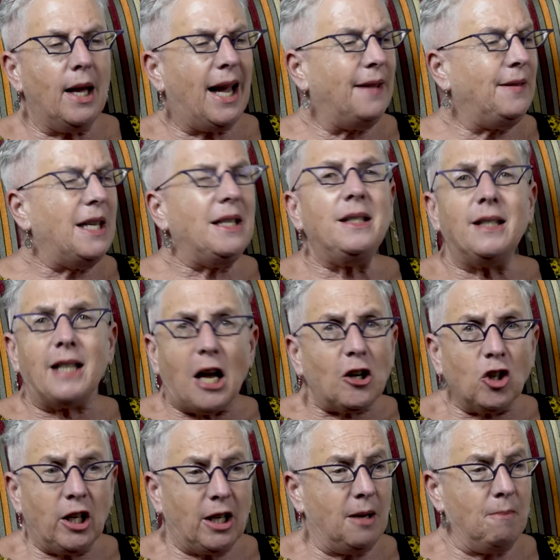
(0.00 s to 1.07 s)
and then
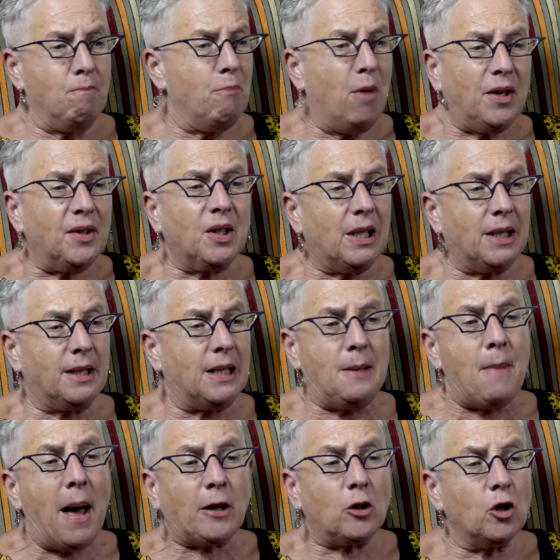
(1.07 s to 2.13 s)
dashing him mercilessly
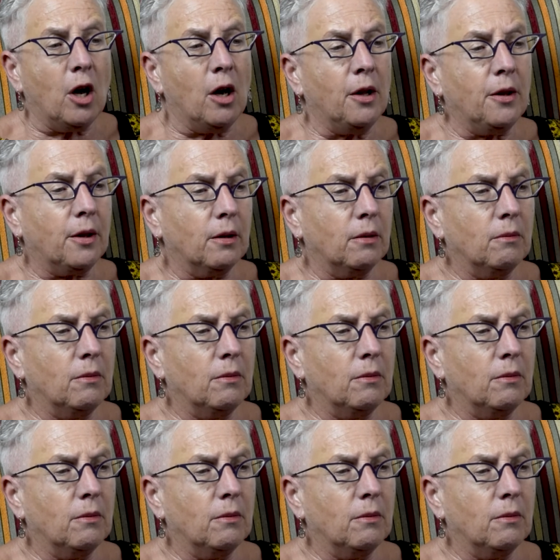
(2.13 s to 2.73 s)
back to earth.